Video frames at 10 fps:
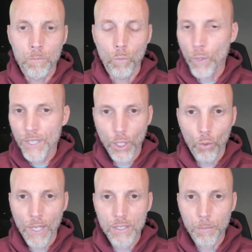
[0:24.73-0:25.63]
We know
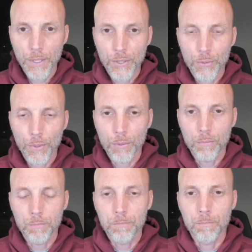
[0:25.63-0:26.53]
that to be true,
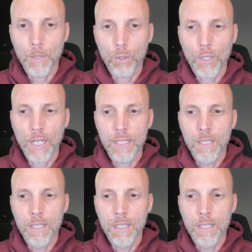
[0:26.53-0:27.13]
okay?